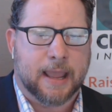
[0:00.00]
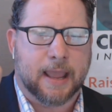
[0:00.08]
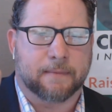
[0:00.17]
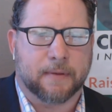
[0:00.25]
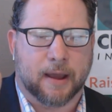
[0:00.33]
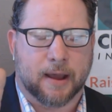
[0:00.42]

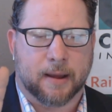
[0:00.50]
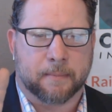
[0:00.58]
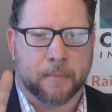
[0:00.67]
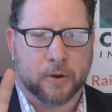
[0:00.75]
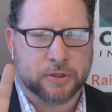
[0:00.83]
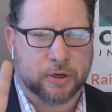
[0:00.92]
If
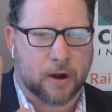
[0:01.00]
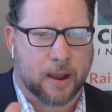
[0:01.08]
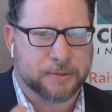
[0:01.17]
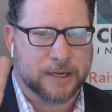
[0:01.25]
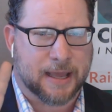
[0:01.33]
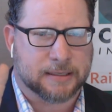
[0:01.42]
most of your
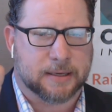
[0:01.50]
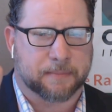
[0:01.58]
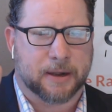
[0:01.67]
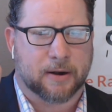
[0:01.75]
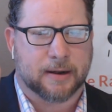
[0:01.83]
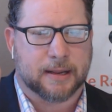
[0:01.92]
option outs,
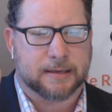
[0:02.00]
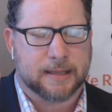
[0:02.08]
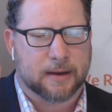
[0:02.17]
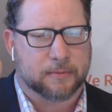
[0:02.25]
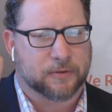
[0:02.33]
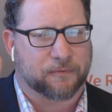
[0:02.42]
depending on when you
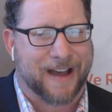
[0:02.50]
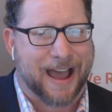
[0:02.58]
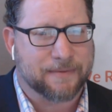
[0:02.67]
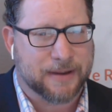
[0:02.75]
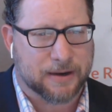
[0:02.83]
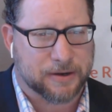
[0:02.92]
did it, was
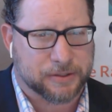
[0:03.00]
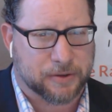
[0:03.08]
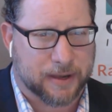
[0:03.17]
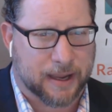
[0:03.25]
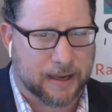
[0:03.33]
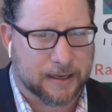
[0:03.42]
5 years,
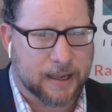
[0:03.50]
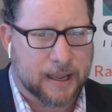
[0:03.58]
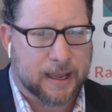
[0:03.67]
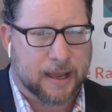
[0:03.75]
okay?